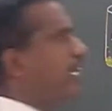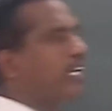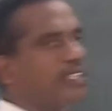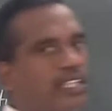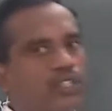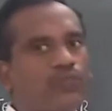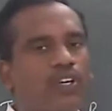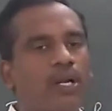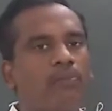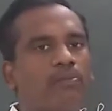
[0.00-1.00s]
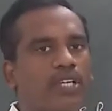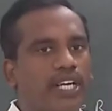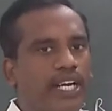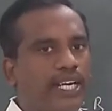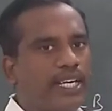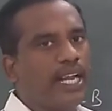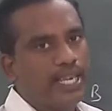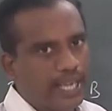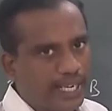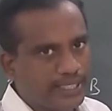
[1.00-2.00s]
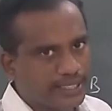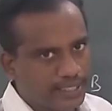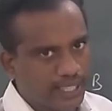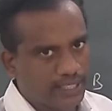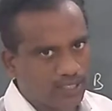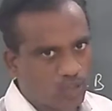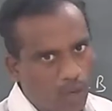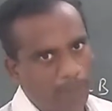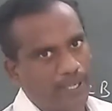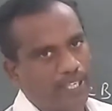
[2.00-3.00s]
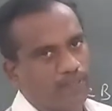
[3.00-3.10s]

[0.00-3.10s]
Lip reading: That is from grade 9 standard topic.